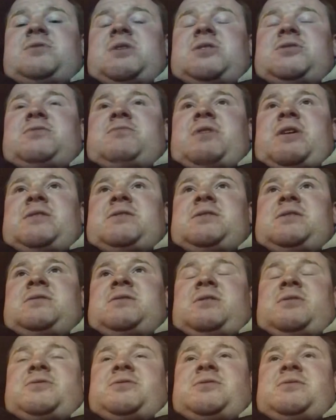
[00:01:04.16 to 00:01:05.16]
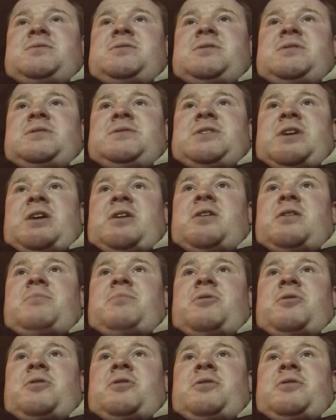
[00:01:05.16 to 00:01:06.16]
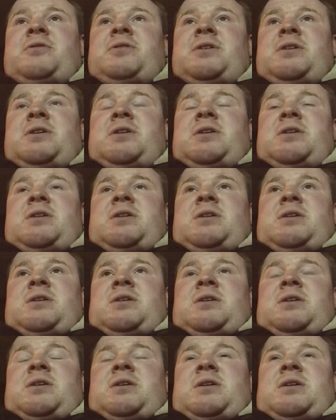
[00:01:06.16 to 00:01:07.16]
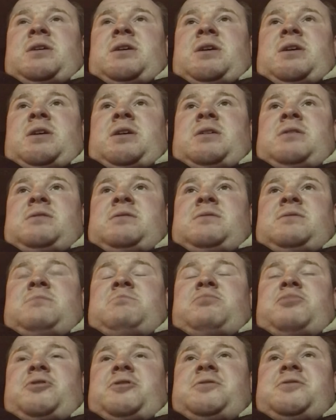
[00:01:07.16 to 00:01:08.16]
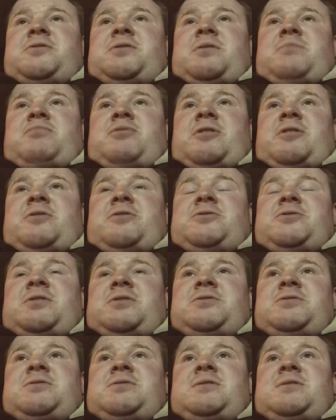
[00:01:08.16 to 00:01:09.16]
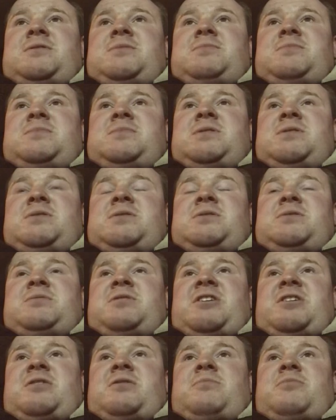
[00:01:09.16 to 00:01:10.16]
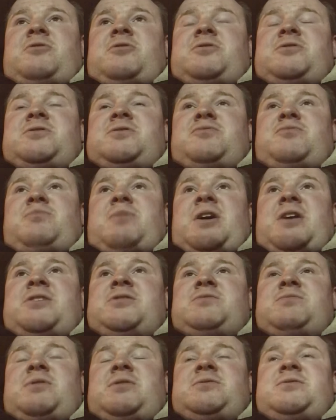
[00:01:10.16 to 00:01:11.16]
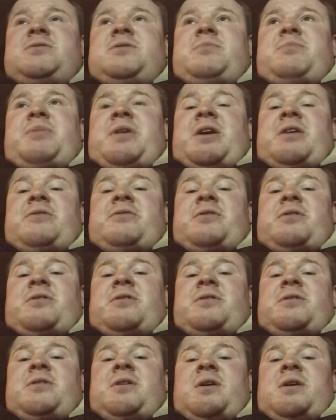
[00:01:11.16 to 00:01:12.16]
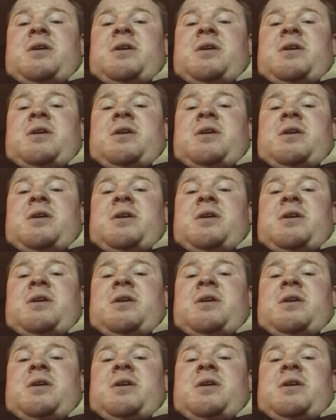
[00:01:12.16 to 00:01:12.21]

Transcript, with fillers: Resurrected also did the Terror Bird, and Prehistoric Predators also did the, did the Terror Bird, so might as well do the Bear Dog.